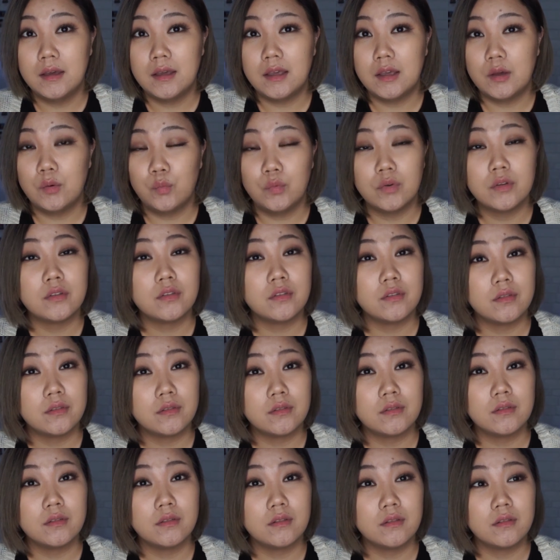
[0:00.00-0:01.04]
it was
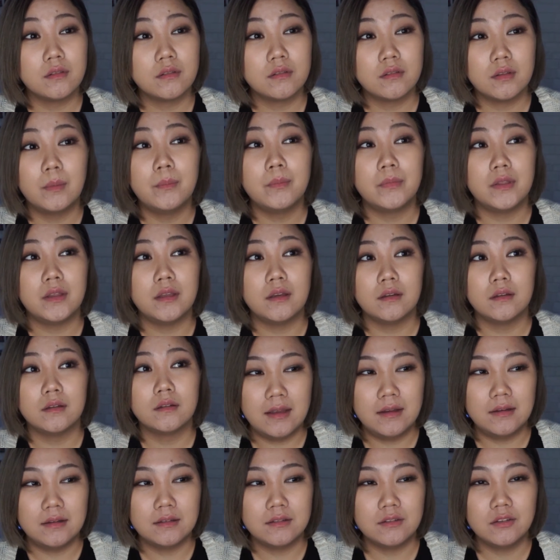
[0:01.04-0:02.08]
something.
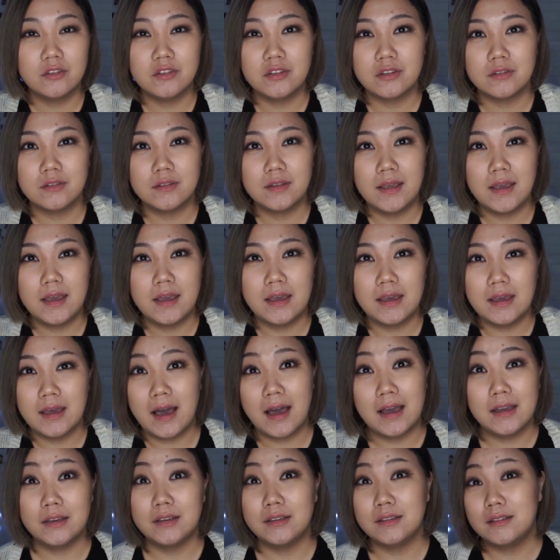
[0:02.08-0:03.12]
And till this day,
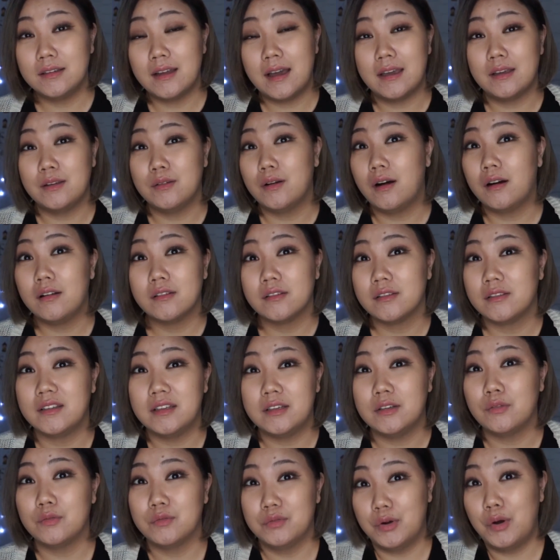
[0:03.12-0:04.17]
I honestly
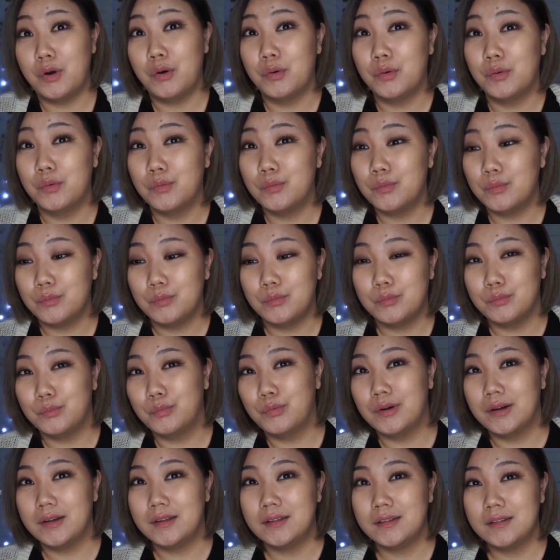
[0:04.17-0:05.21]
don't know
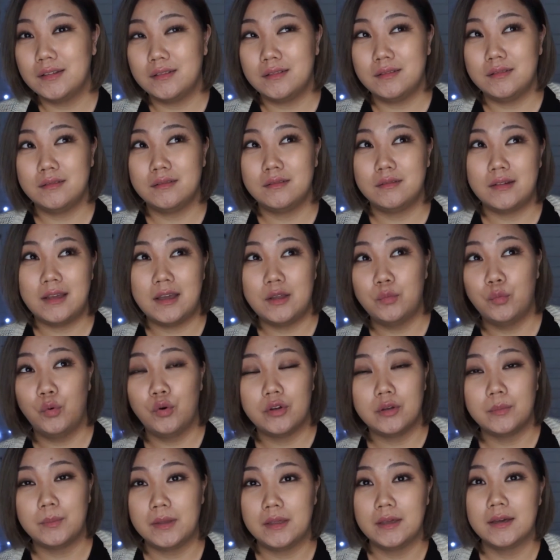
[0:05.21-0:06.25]
what had
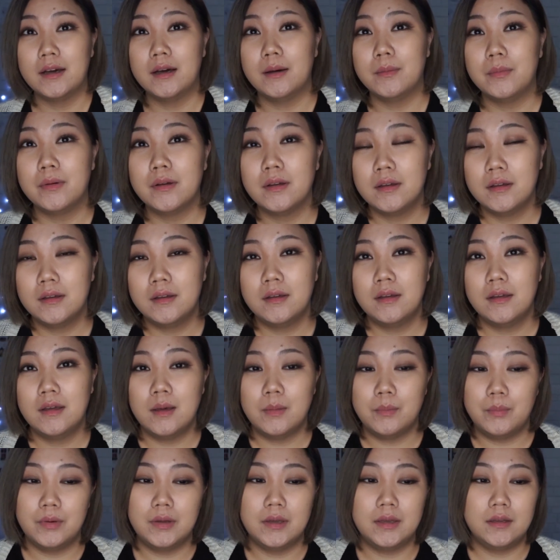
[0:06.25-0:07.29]
woken me up.
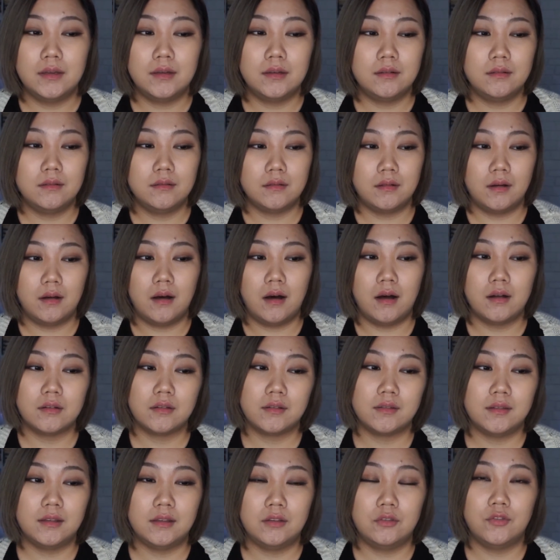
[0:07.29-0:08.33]
But
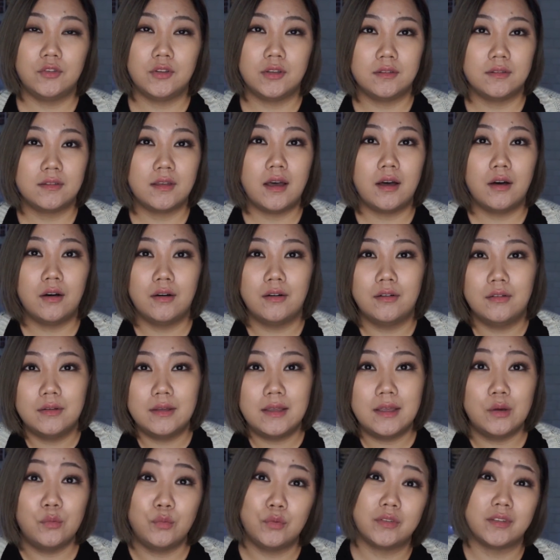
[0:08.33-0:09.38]
honestly, as you can tell,
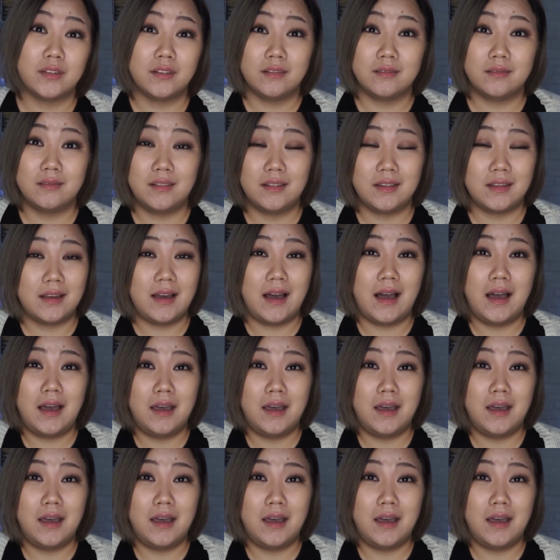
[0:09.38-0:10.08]
it was like,